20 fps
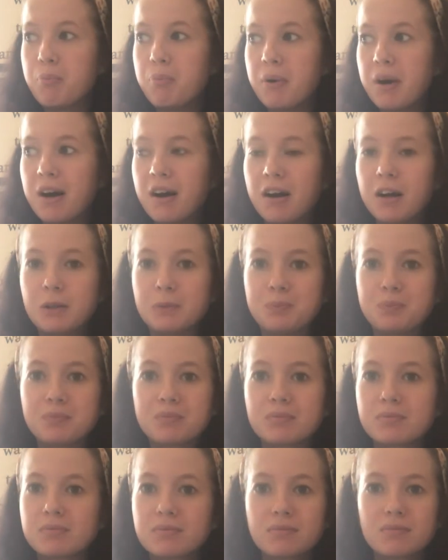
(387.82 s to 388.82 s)
but
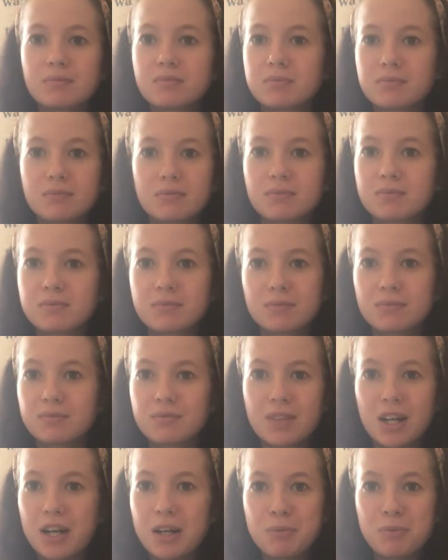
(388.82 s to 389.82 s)

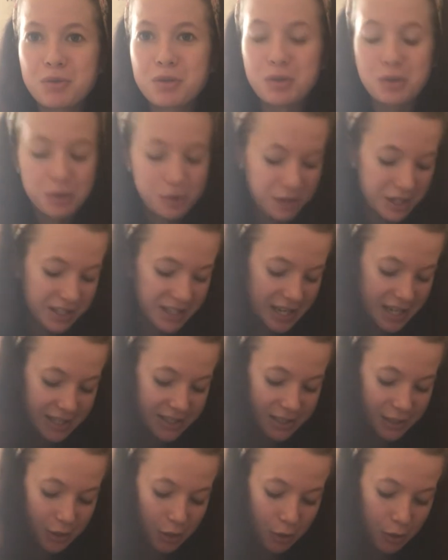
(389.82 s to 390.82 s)
I'm sure they
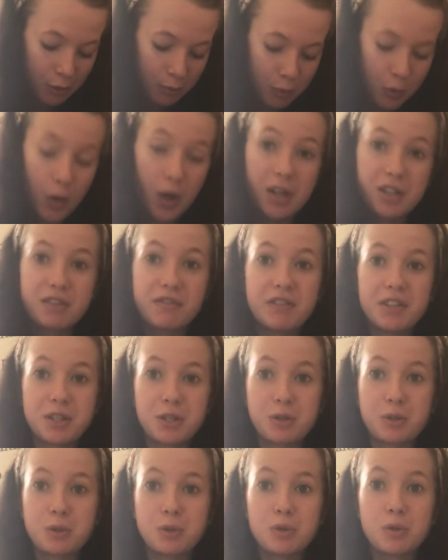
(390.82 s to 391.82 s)
tasted a lot more
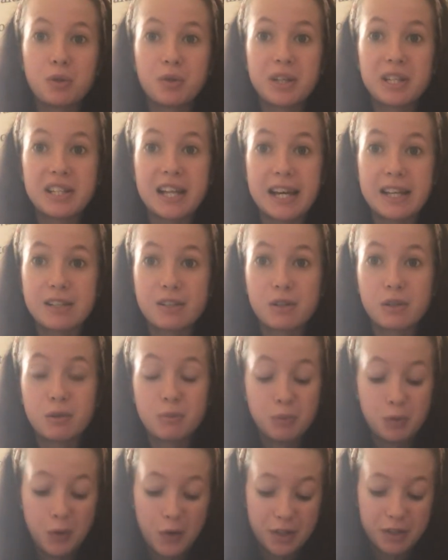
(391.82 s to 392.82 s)
artificial, or they taste a
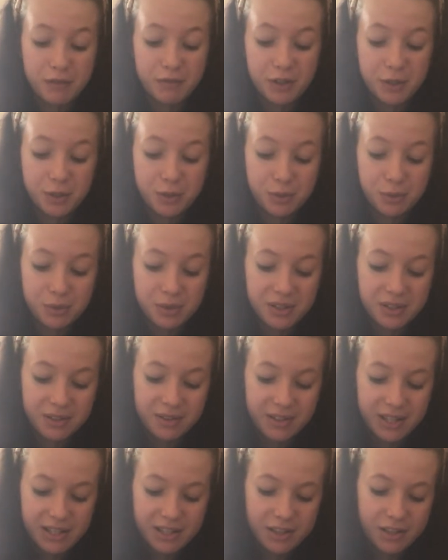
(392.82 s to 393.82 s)
lot more artificial
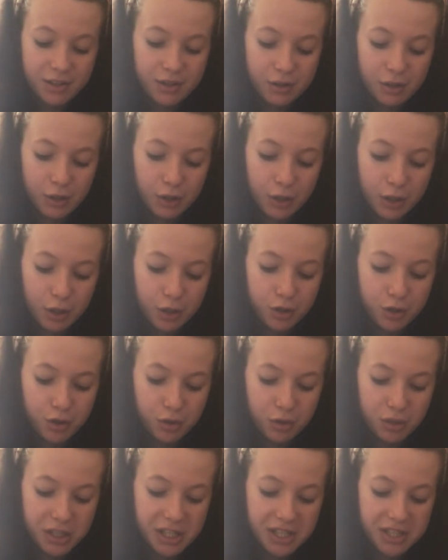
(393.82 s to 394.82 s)
than this
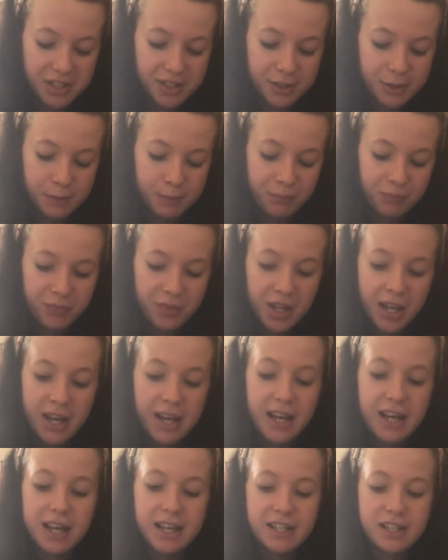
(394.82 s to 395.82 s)
luxurious.
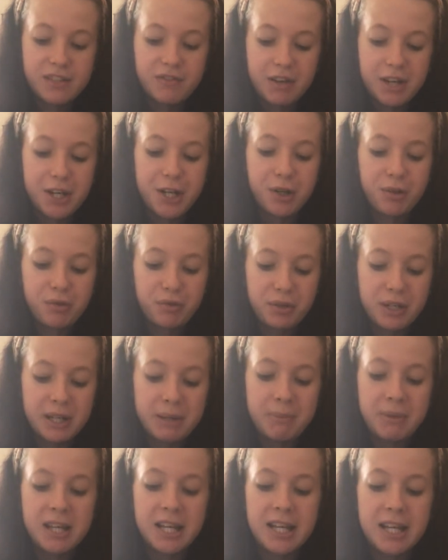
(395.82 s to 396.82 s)
It's very
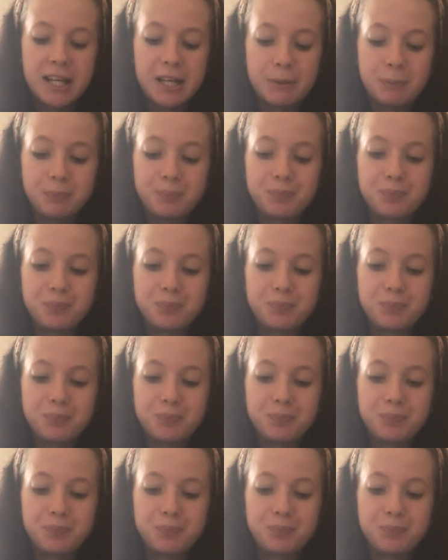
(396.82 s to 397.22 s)
creamy,